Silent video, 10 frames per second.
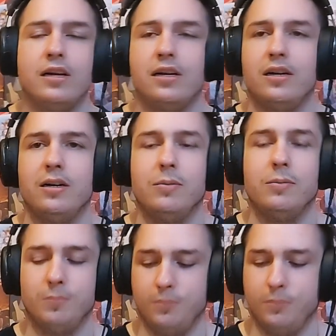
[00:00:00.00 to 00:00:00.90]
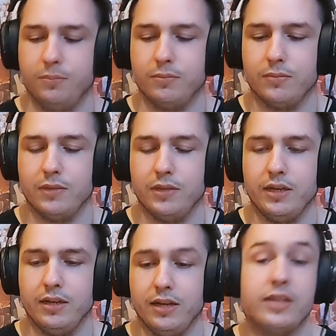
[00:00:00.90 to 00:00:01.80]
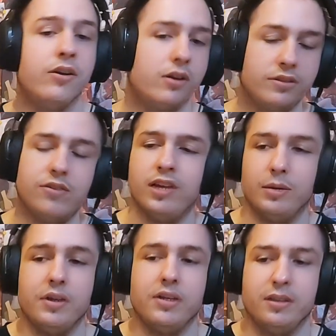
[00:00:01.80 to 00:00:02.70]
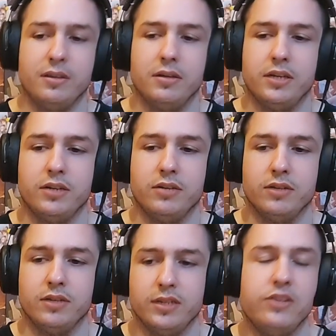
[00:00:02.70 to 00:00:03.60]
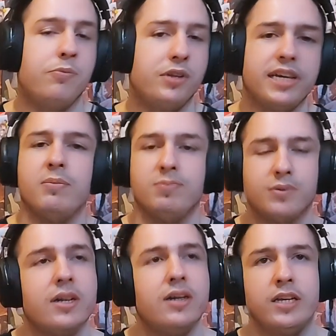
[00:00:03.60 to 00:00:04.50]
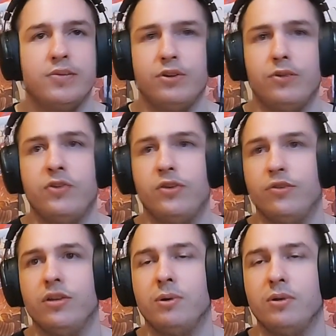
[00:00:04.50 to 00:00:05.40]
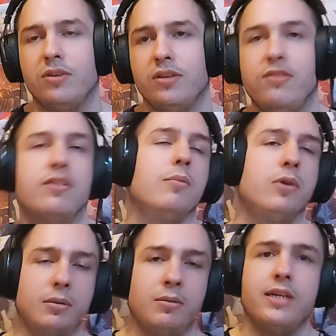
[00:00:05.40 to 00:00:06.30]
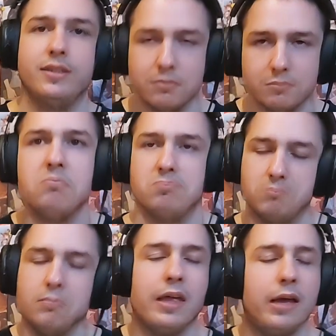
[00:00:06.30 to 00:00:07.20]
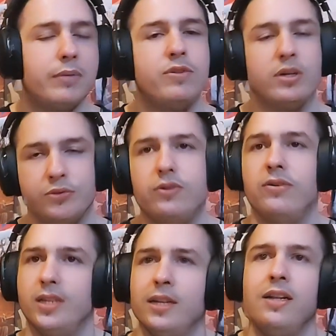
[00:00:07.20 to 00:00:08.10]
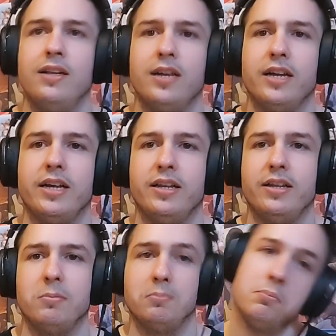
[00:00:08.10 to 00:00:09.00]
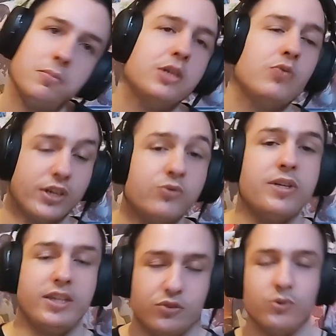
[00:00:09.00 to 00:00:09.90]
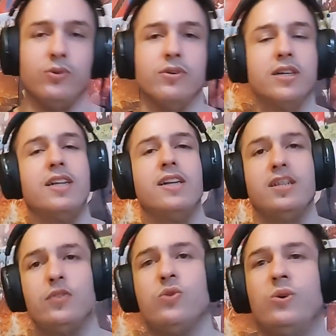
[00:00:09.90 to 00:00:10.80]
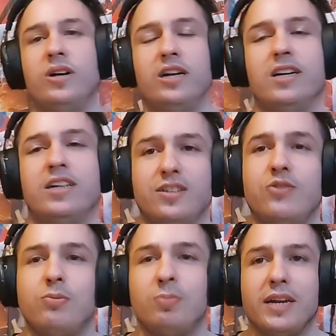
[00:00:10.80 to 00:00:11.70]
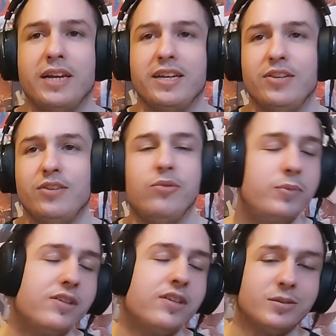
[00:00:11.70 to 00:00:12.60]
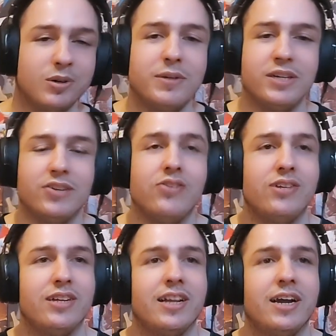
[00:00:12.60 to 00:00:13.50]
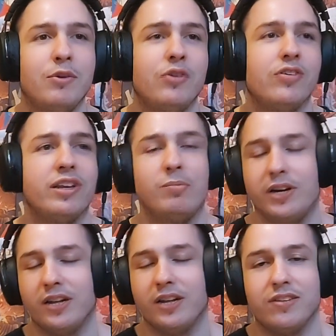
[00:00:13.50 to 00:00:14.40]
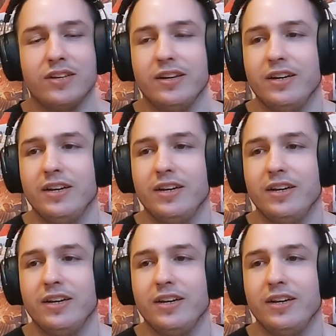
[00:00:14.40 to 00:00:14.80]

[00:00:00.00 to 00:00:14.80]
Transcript: Um, yeah, I like it a lot. I mean, you know, it's pretty hype. If I was watching the tournament and this come on, I'm like, I'm hyped up, you know, and quite ready to to uh, to play, that would be terrible because I'm notoriously bad at uh,